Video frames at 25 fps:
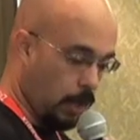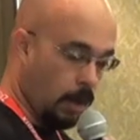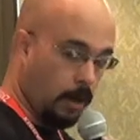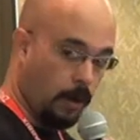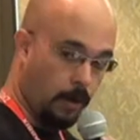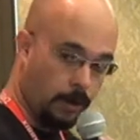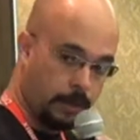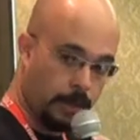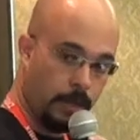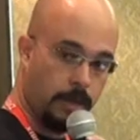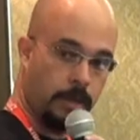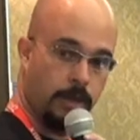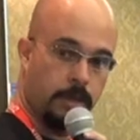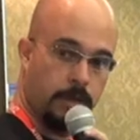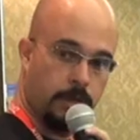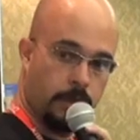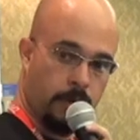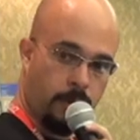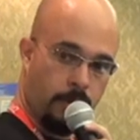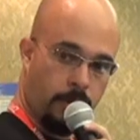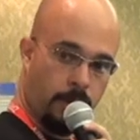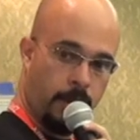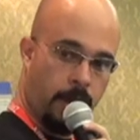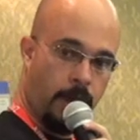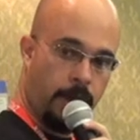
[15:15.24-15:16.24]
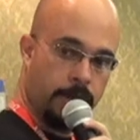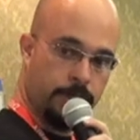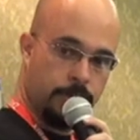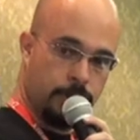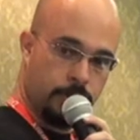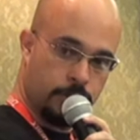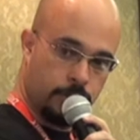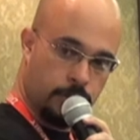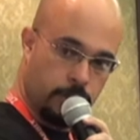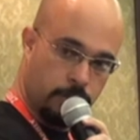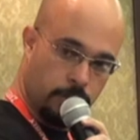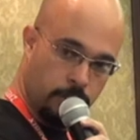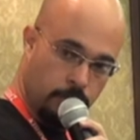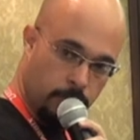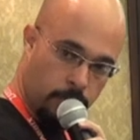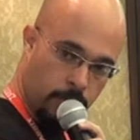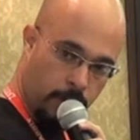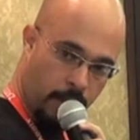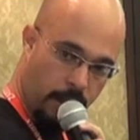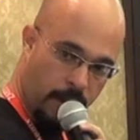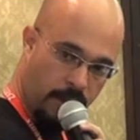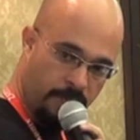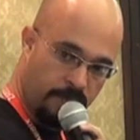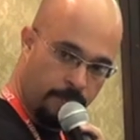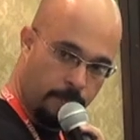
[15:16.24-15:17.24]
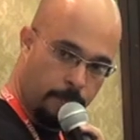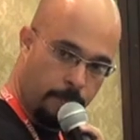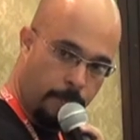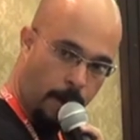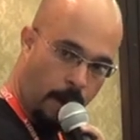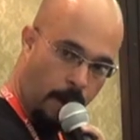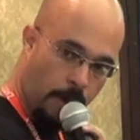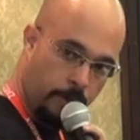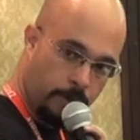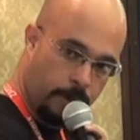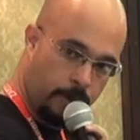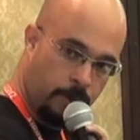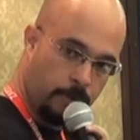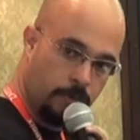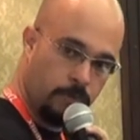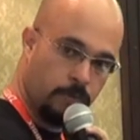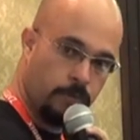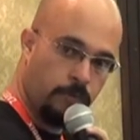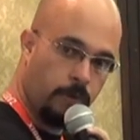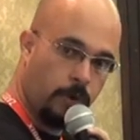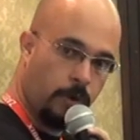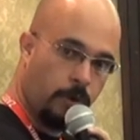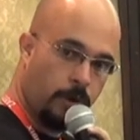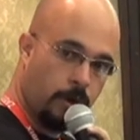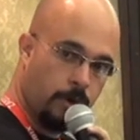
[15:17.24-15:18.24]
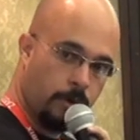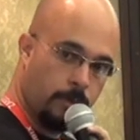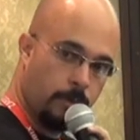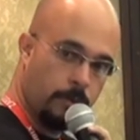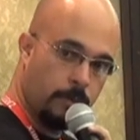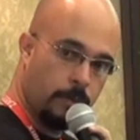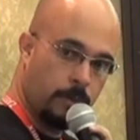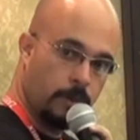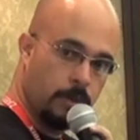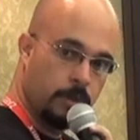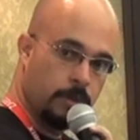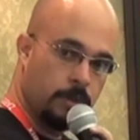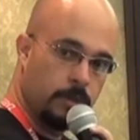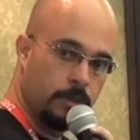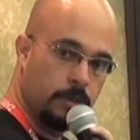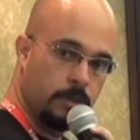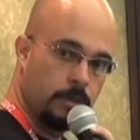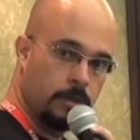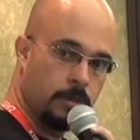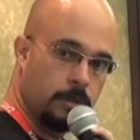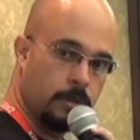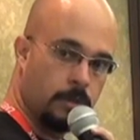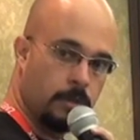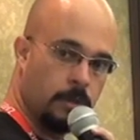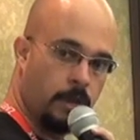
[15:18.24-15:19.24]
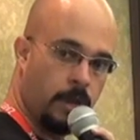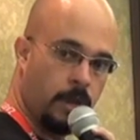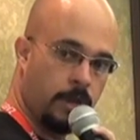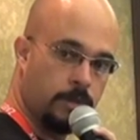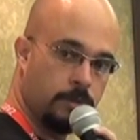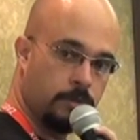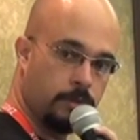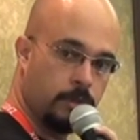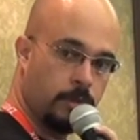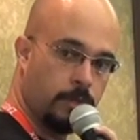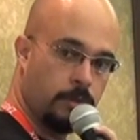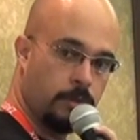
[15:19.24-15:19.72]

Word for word: Okay, I still have power for handle the